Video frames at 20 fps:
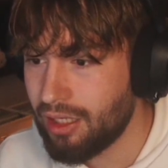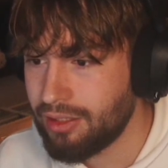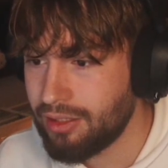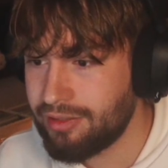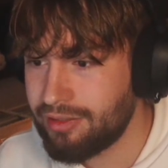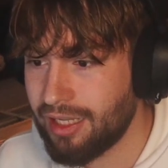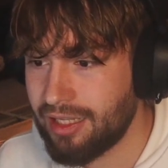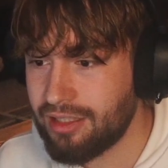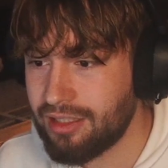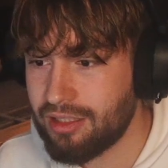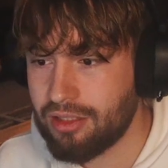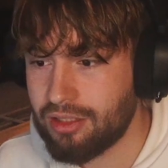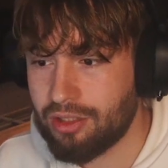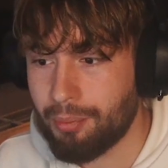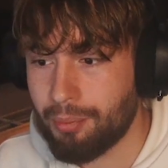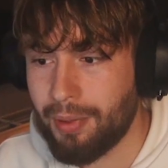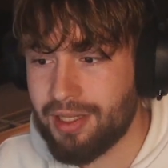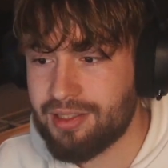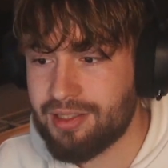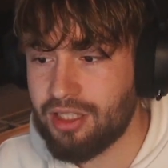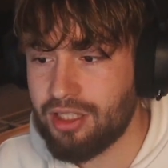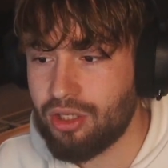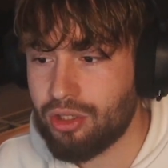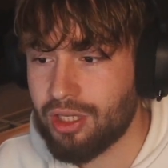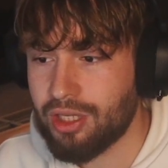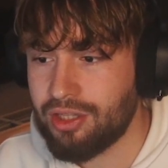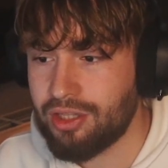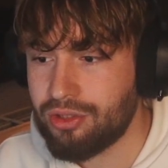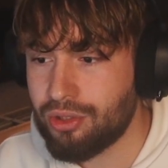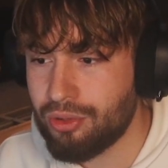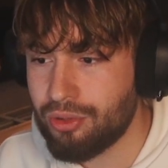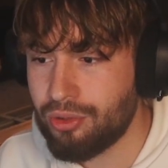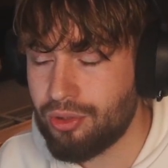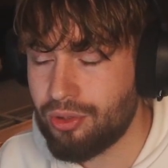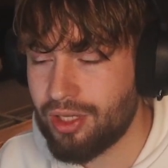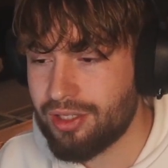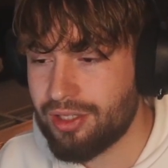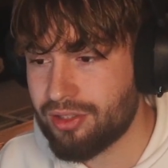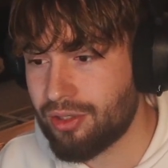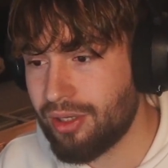Then the best thing you can do
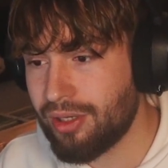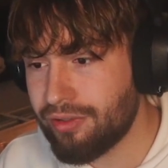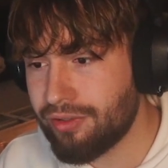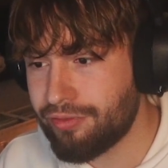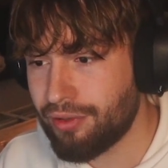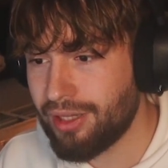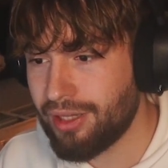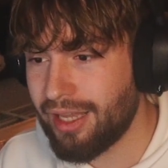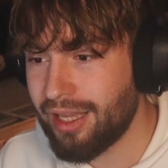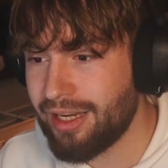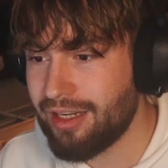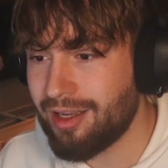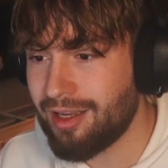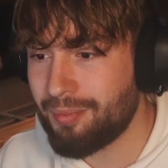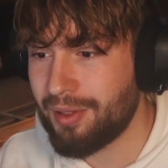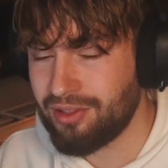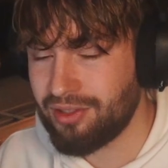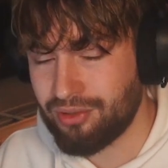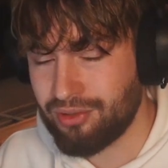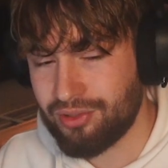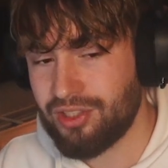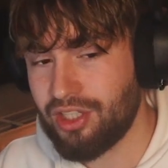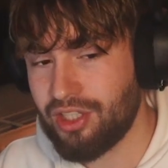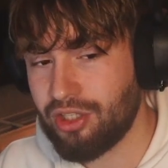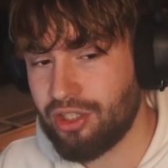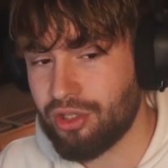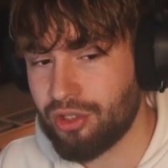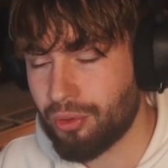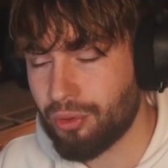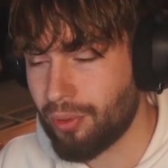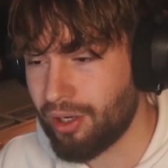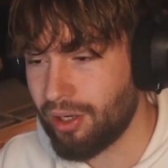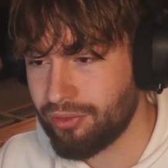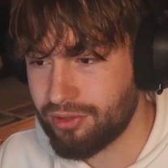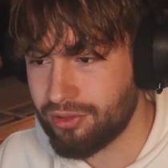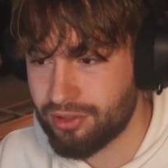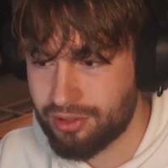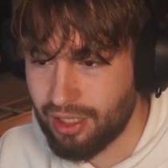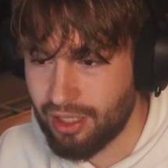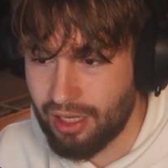is going for lineup and to secure the
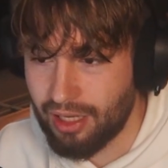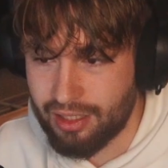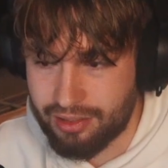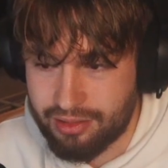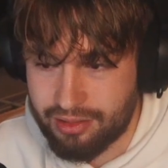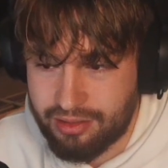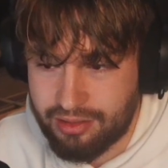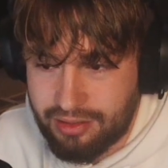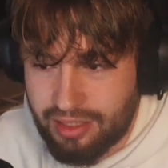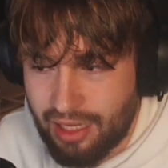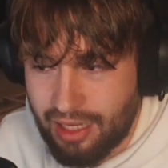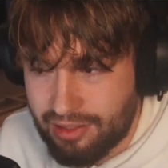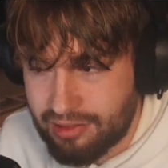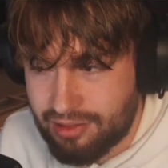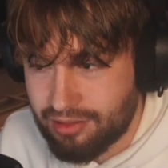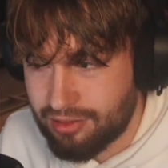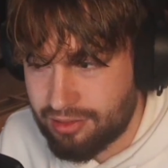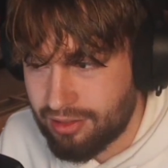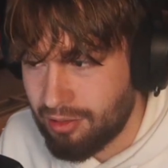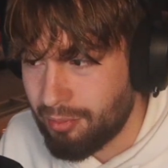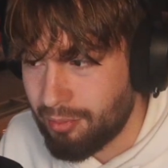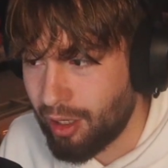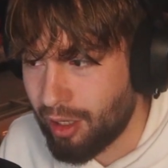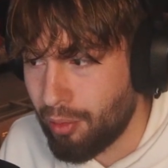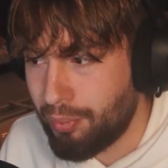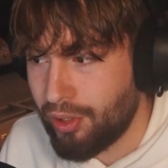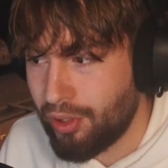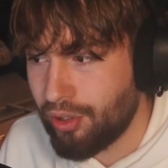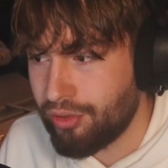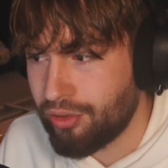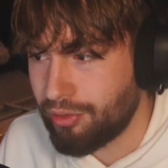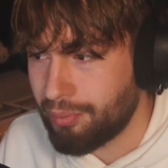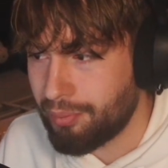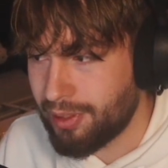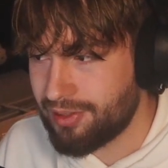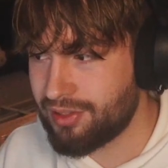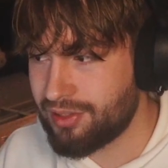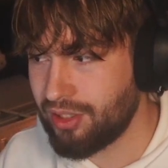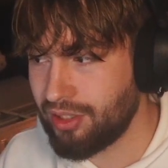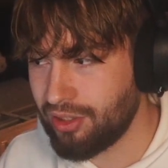rounds. That's, in my opinion, the
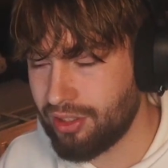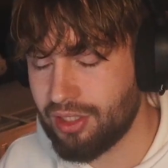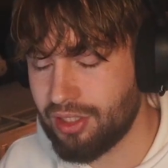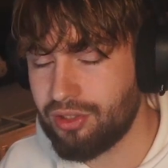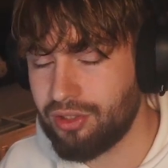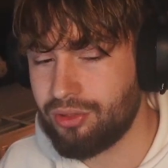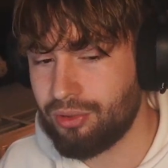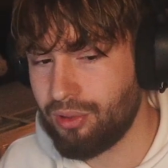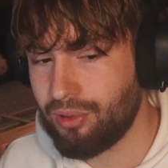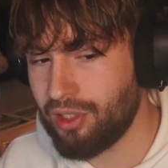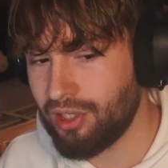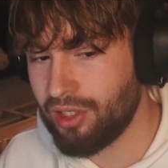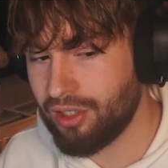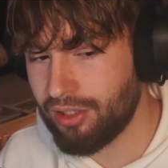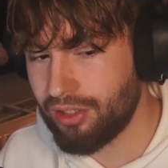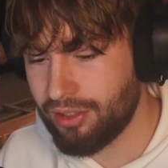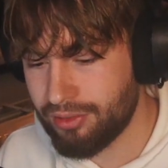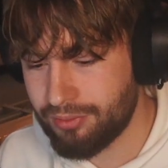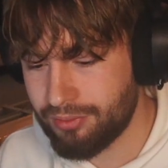best thing you can do here.